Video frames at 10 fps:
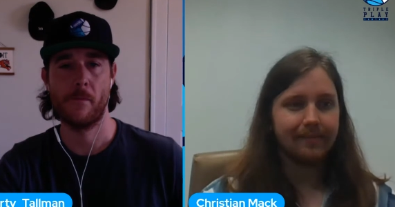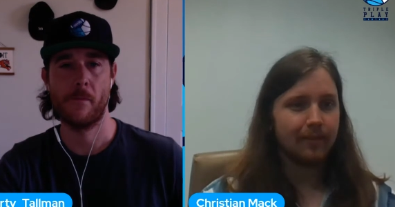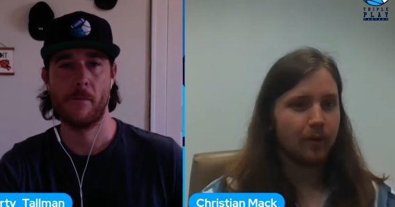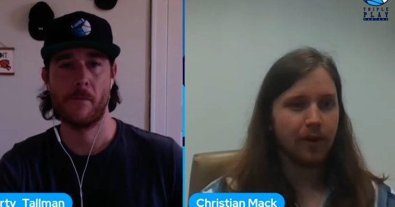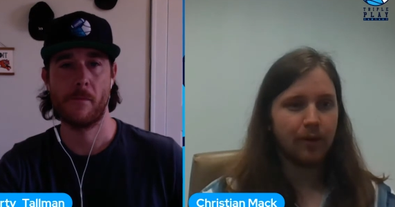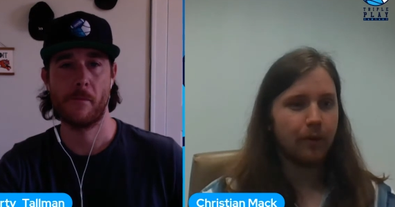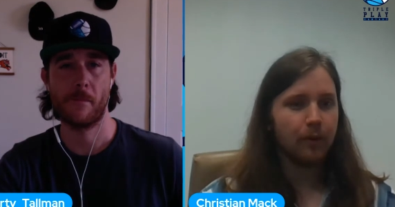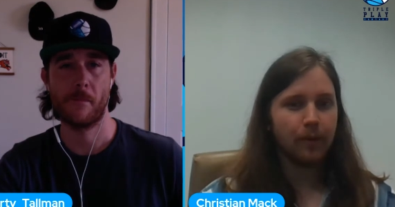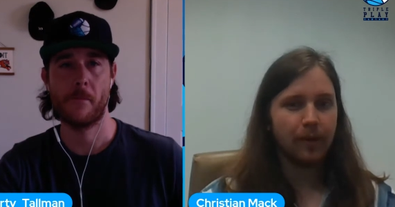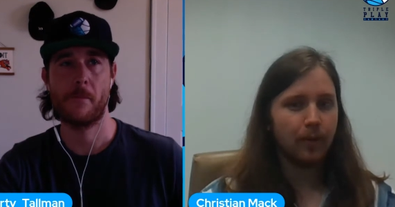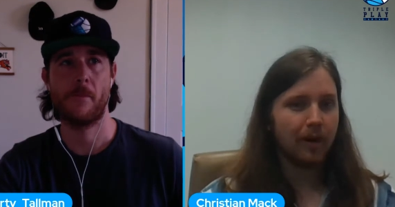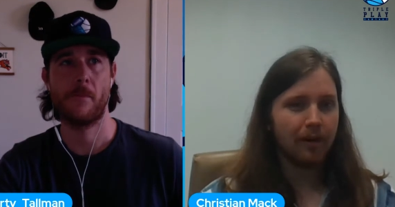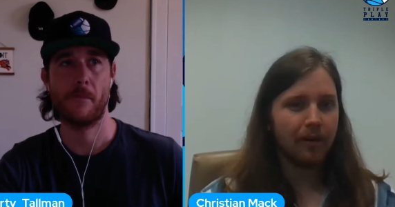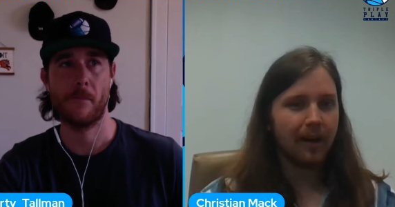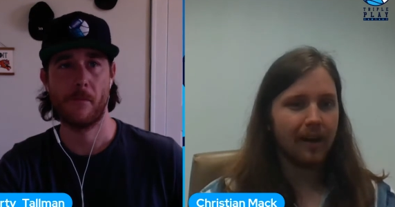Speaker 1: 400 with a
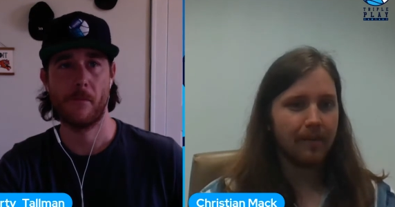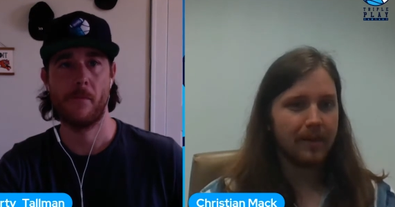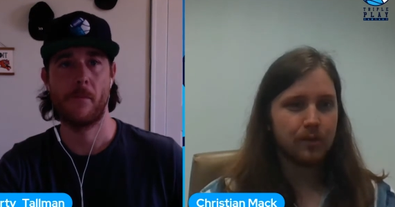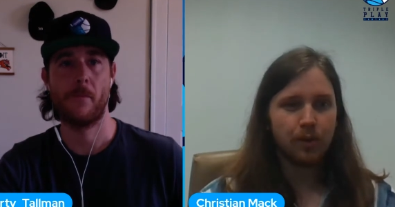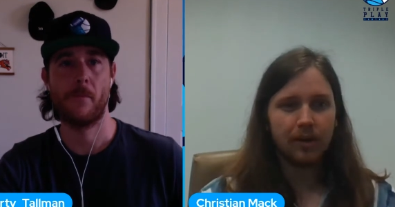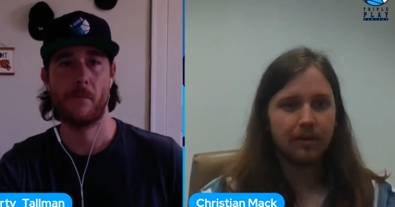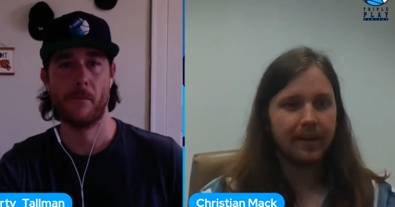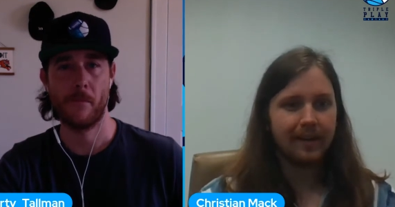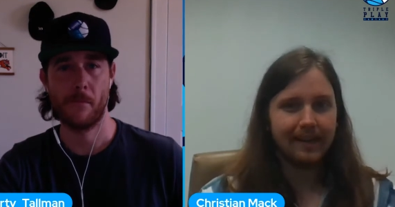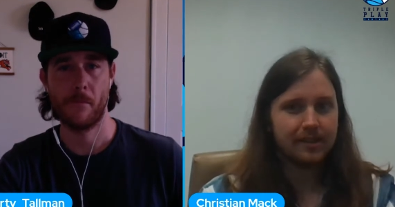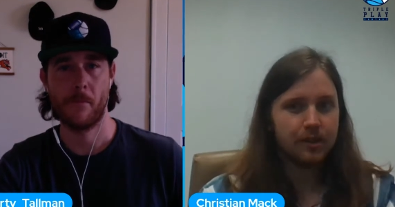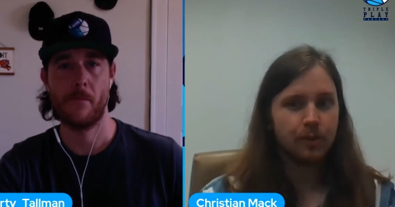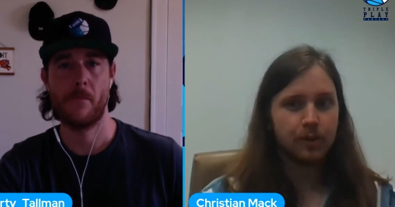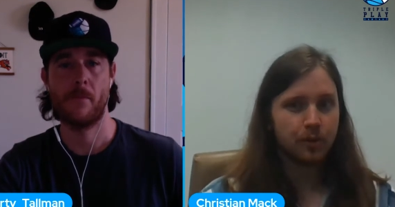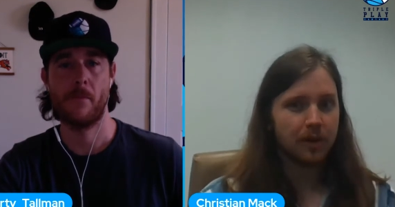walk rate. I mean, his walk rate last
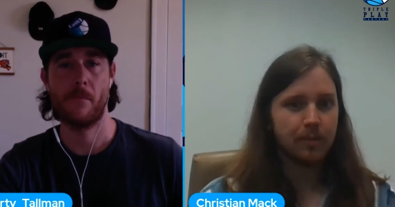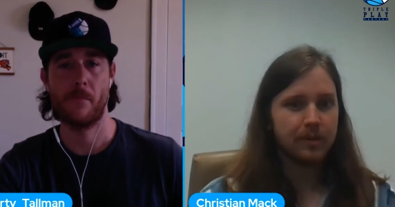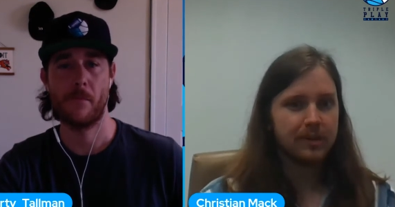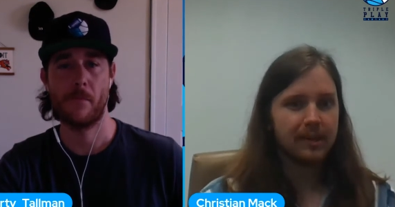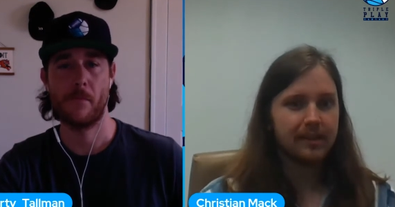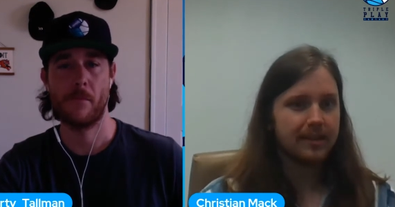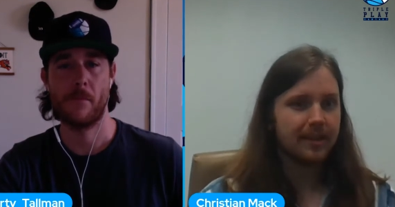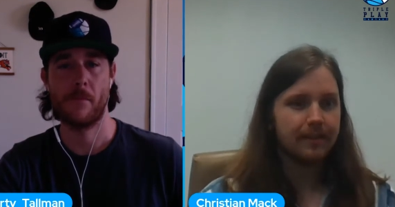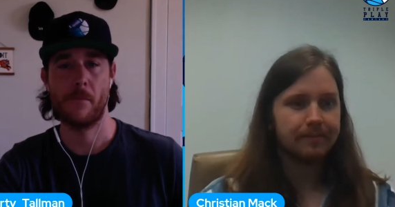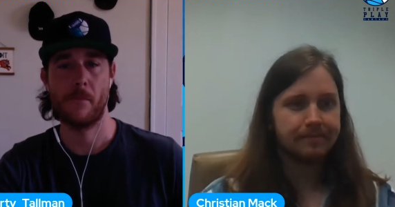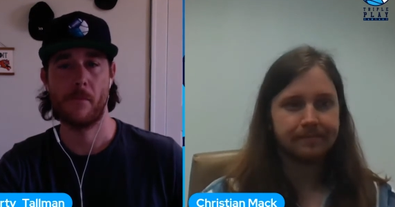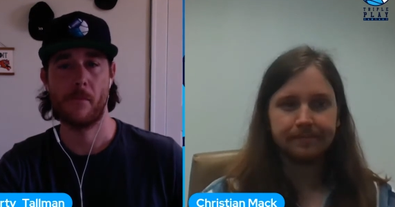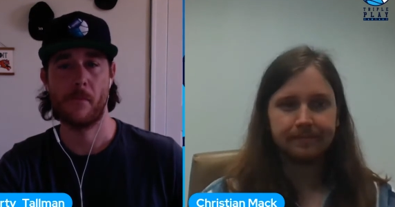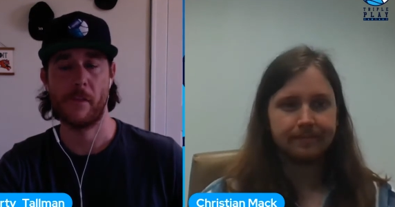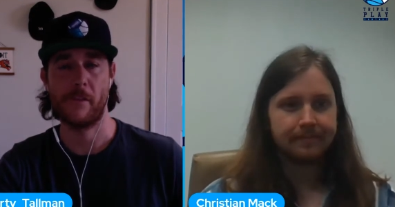year was 20%. So
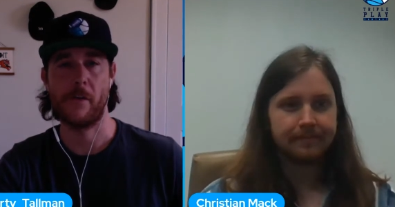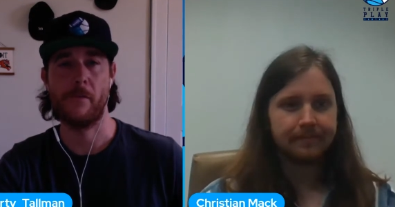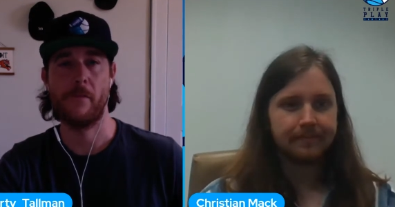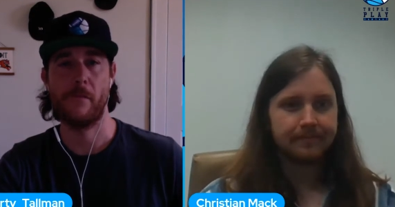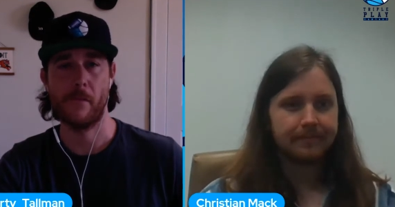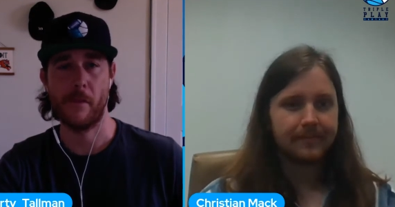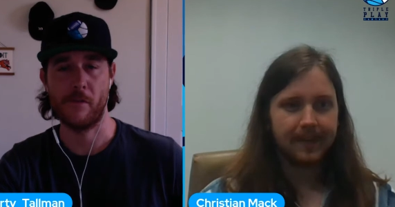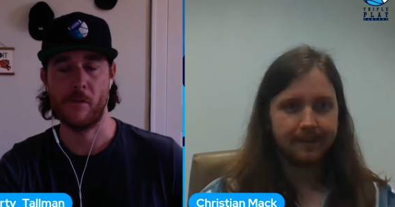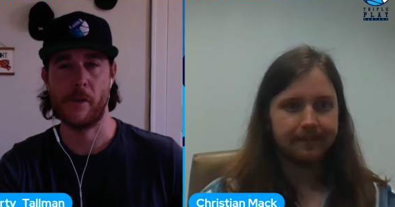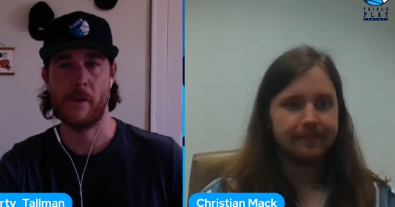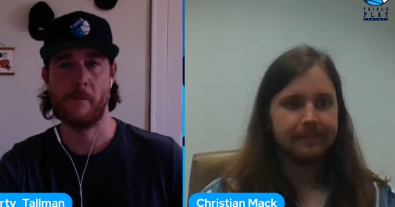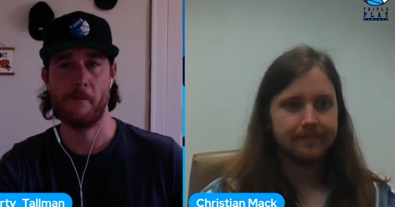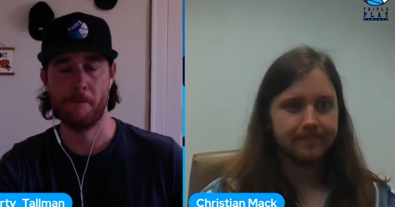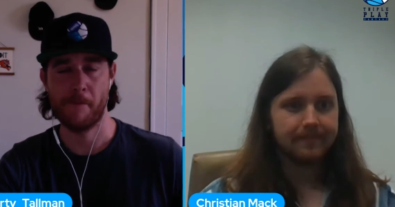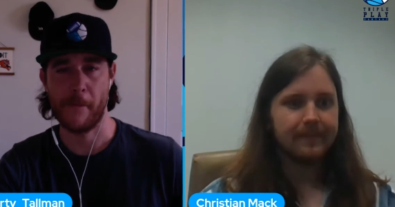
Speaker 2: that's good. That's really yeah. good.
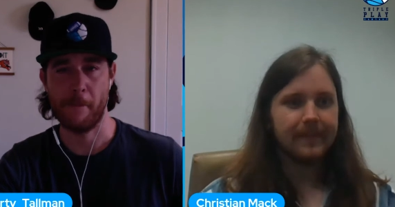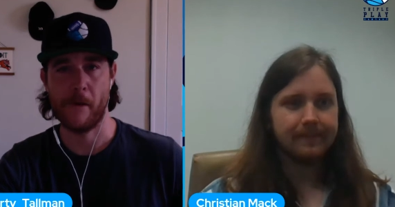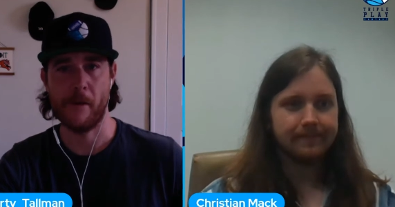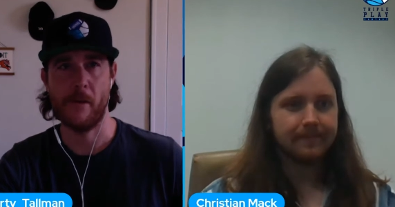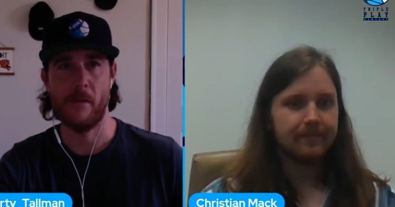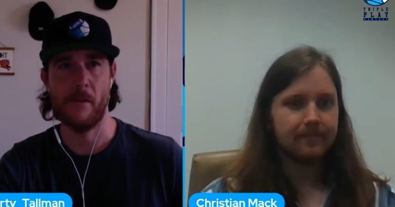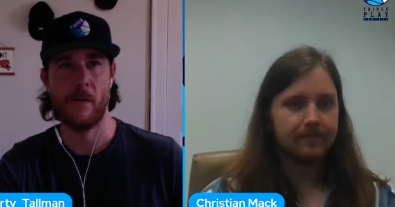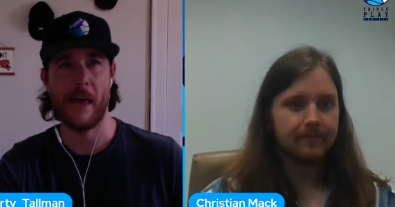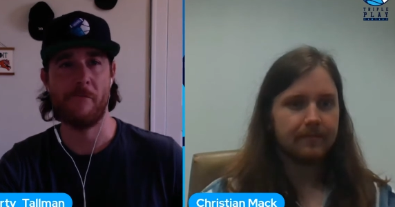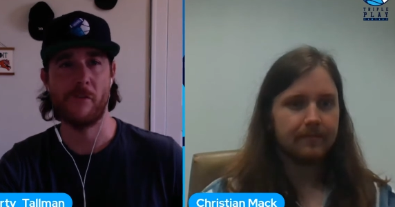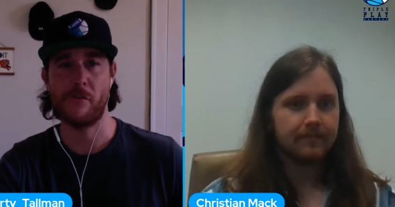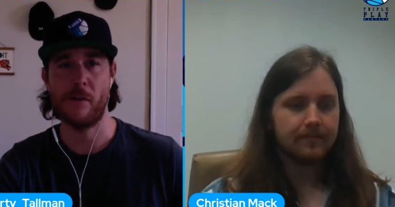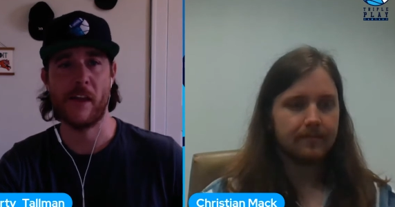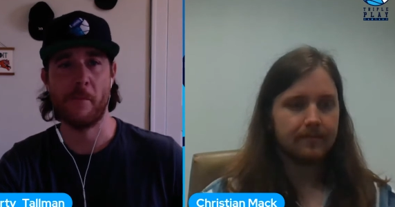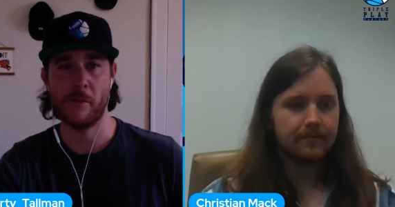Yep. Yeah. Uh, average around
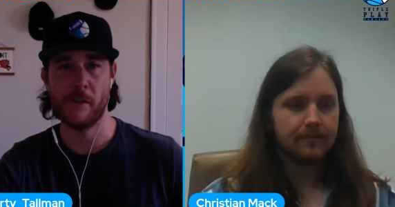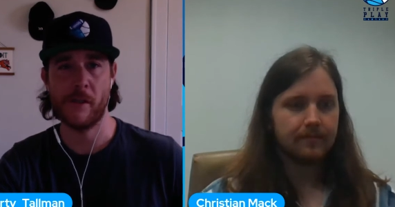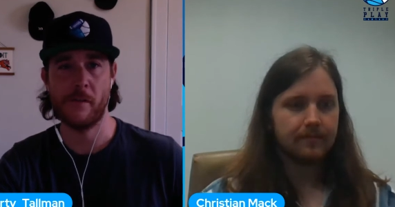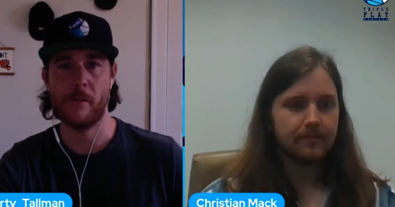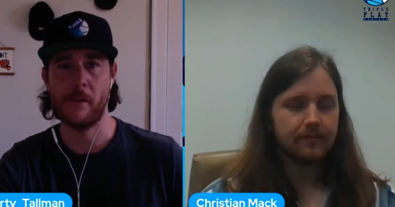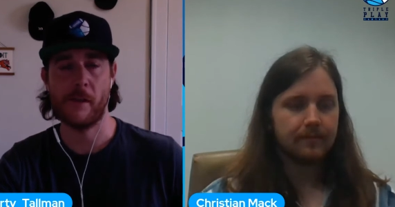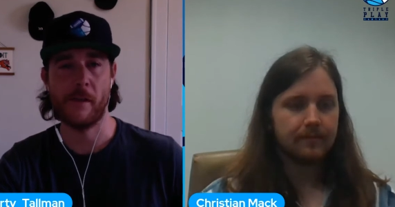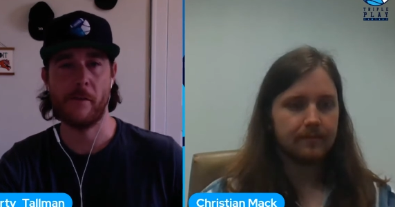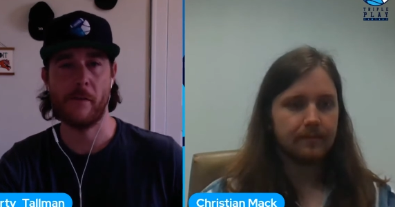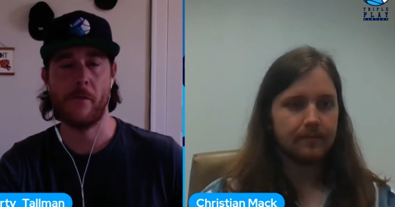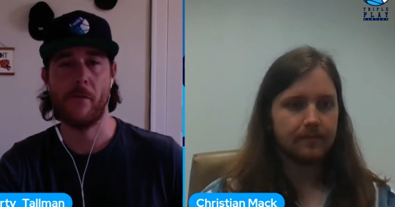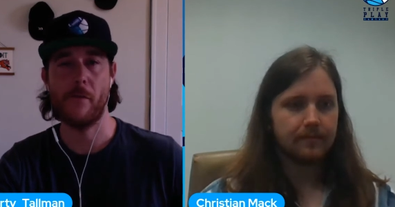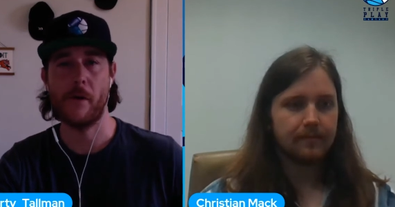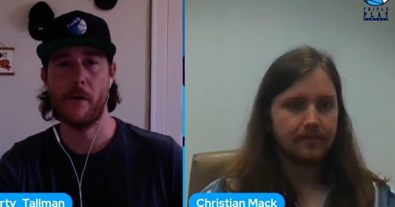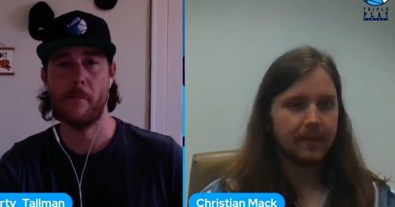8%, I think. So
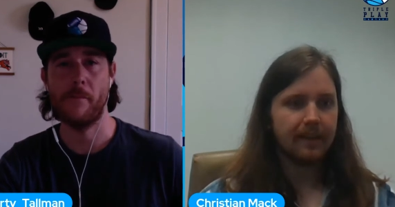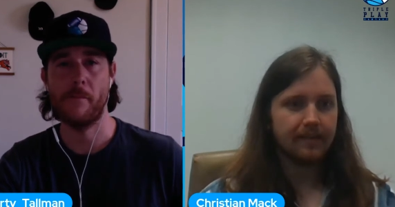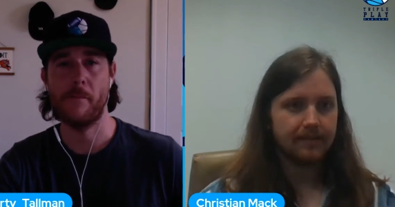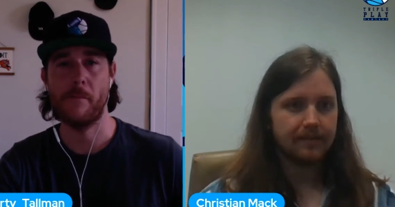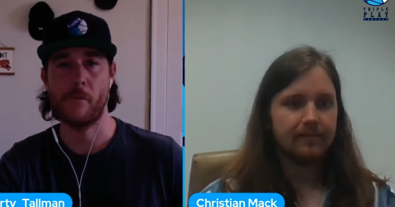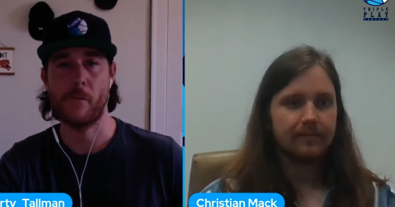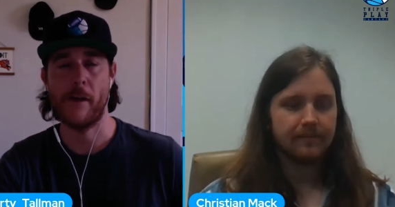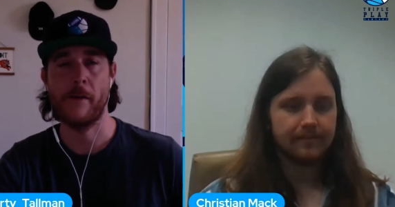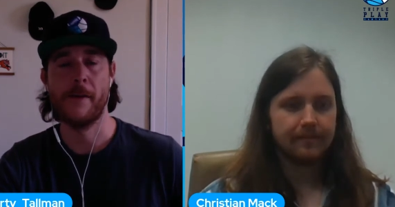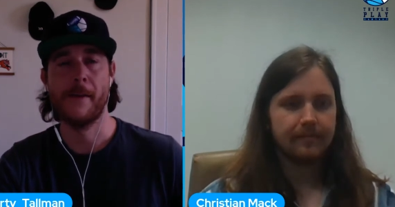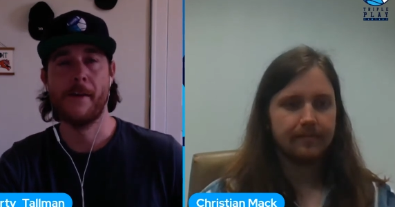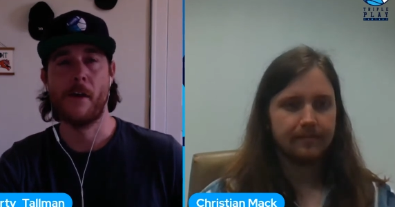um, yeah. Great. All